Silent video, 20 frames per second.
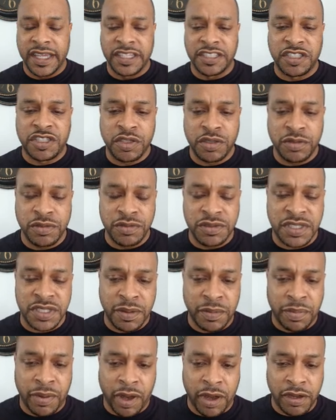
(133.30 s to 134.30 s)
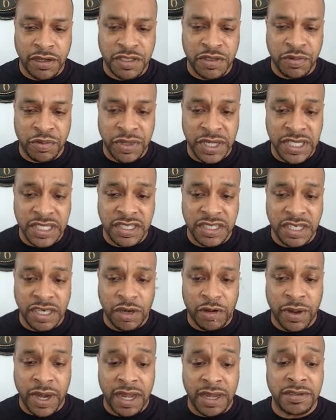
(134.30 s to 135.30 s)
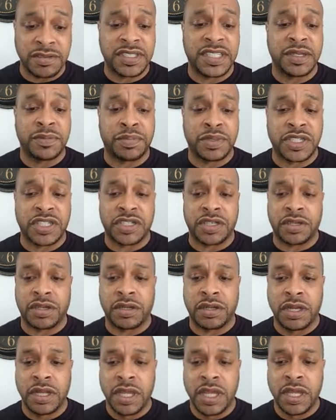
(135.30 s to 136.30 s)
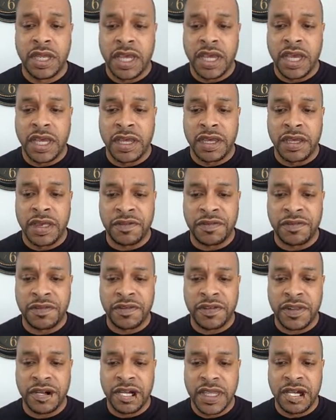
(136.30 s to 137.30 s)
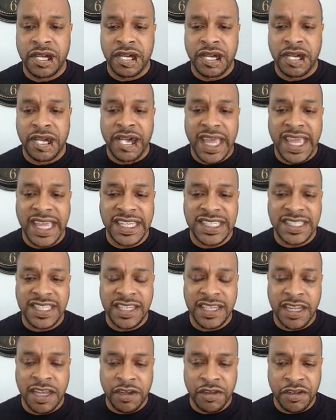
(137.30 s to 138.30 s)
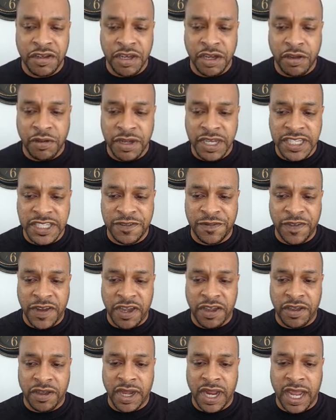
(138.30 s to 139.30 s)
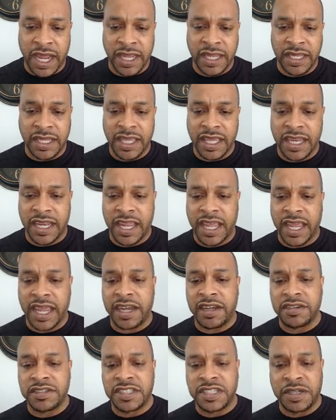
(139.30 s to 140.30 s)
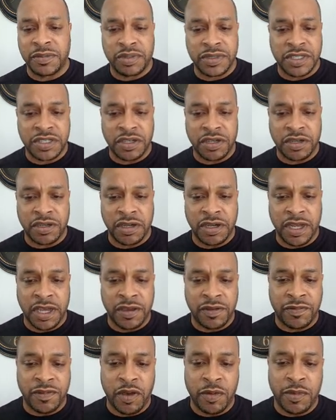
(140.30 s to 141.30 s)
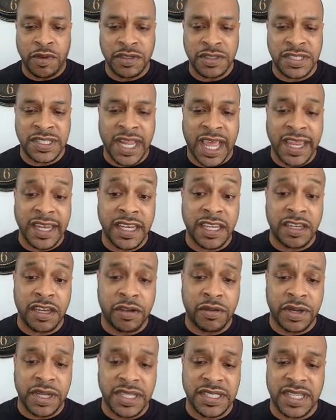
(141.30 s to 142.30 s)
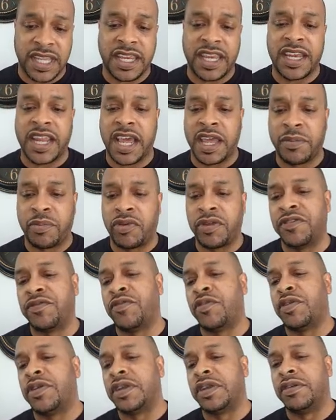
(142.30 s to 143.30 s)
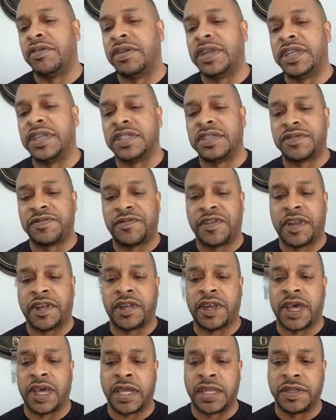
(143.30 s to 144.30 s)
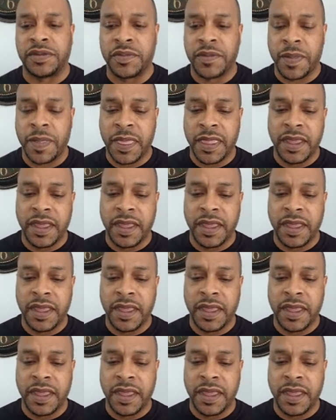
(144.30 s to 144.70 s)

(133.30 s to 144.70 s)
In June, some parts reached a ground temperature of 1,800 degrees Fahrenheit and an air temperature of almost 90 degrees, 89.4 degrees Fahrenheit.